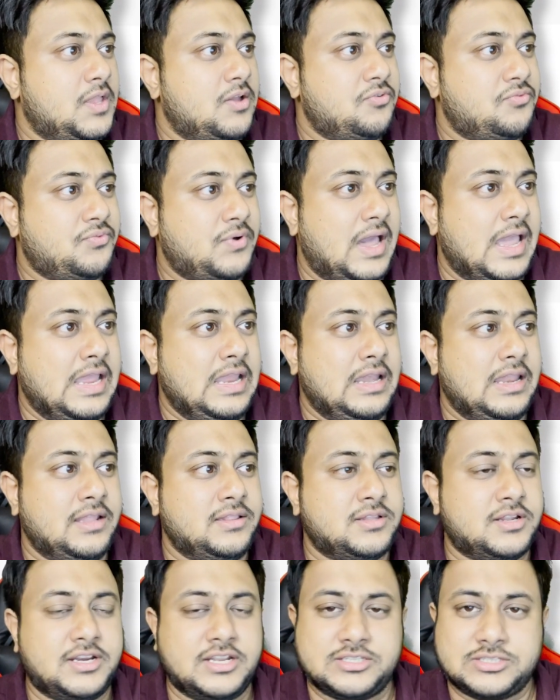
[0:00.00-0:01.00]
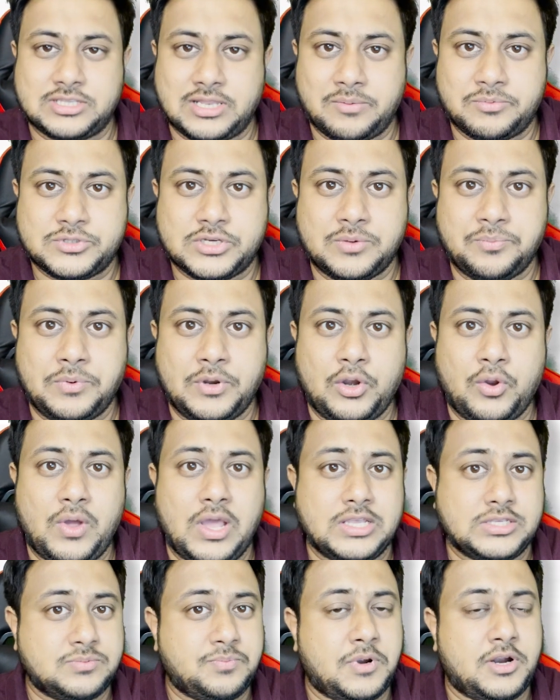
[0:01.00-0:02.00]
file in the description below
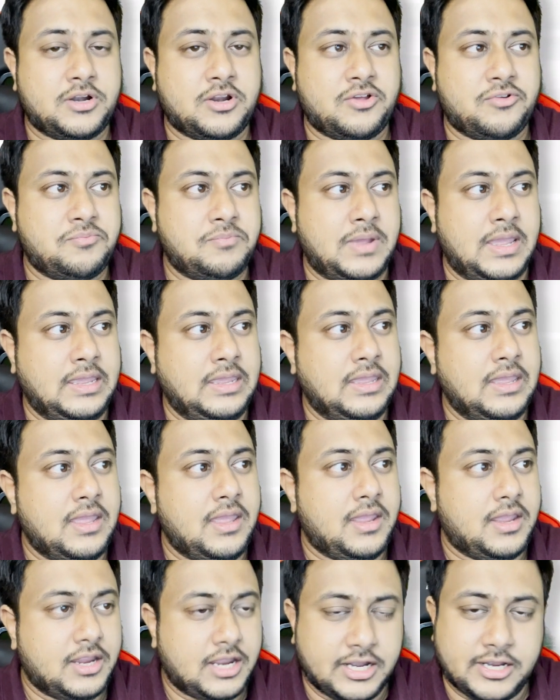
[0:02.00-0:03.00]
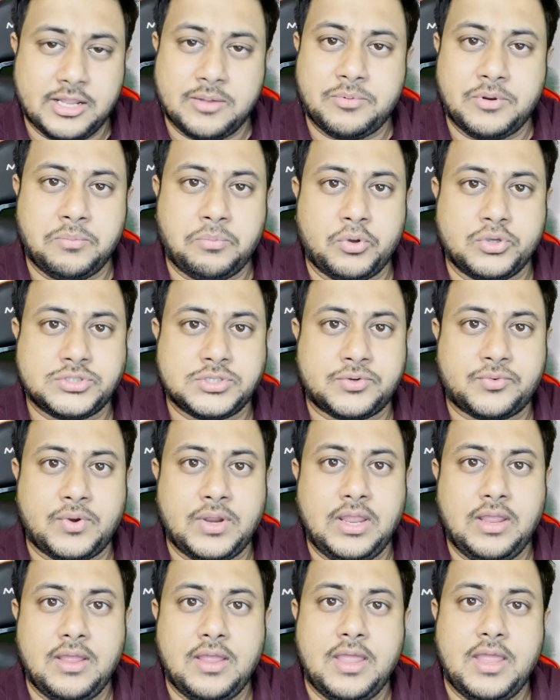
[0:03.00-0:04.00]
as part of my GitHub
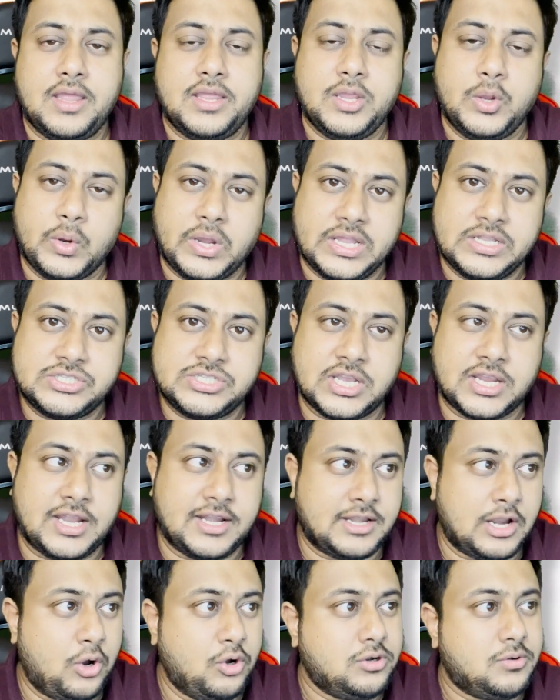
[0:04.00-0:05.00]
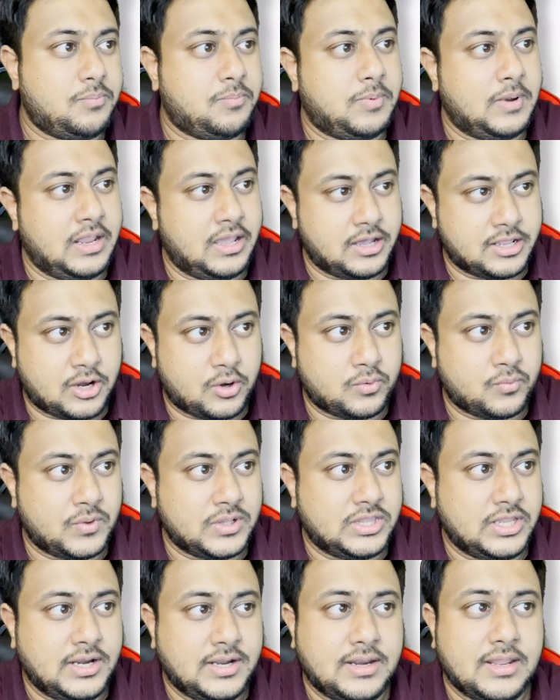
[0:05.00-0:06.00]
repository. You can check it out, play around
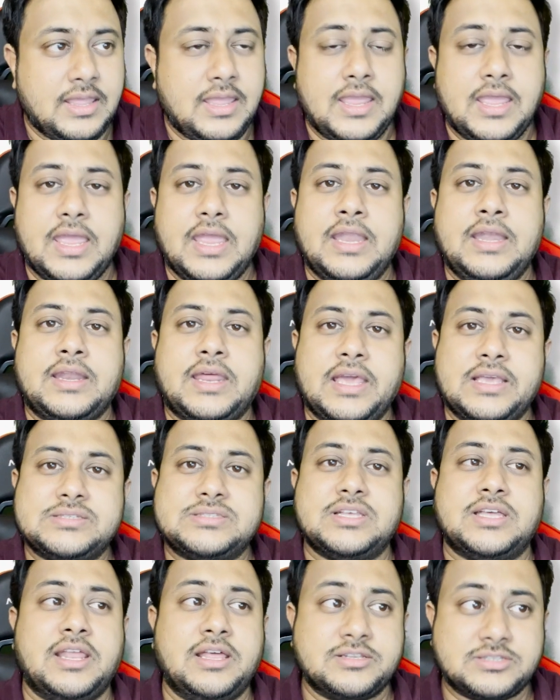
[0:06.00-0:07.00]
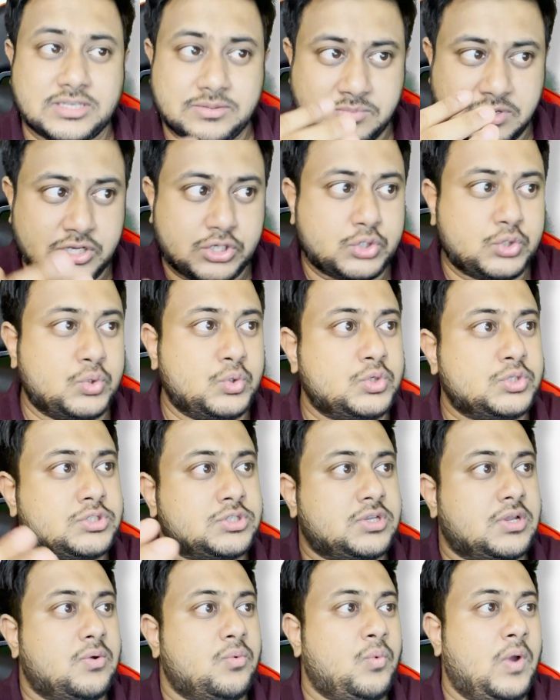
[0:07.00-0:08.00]
with it. In case there are some
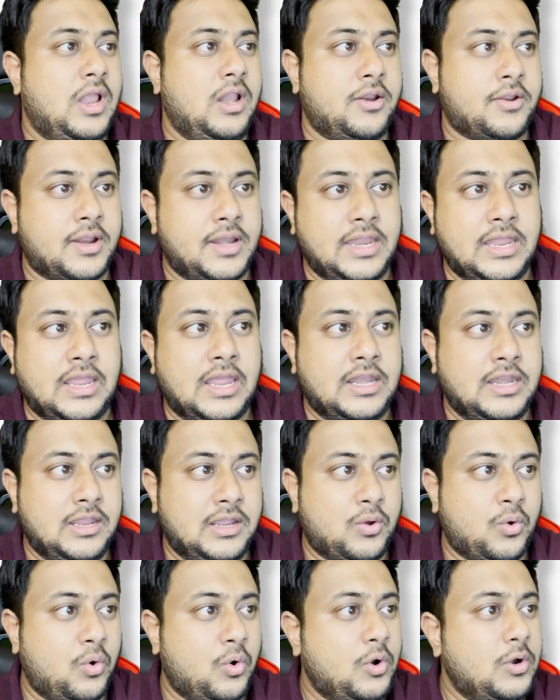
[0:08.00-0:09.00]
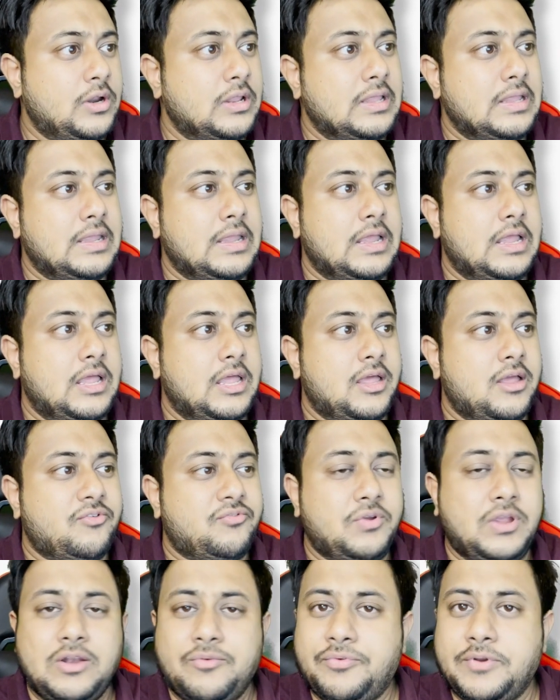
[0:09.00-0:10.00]
issues while running any code,
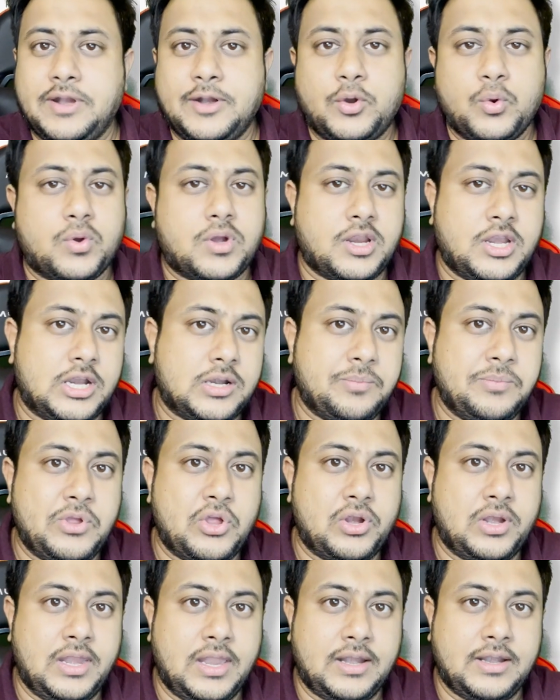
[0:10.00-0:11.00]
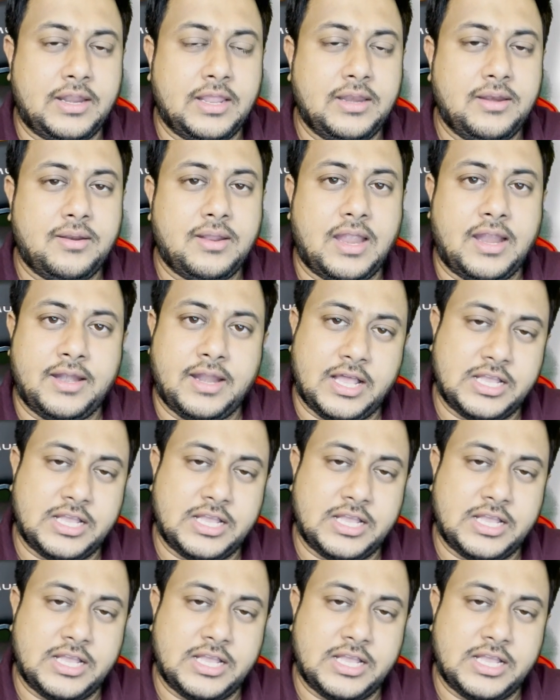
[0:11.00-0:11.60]
feel free to connect me on LinkedIn and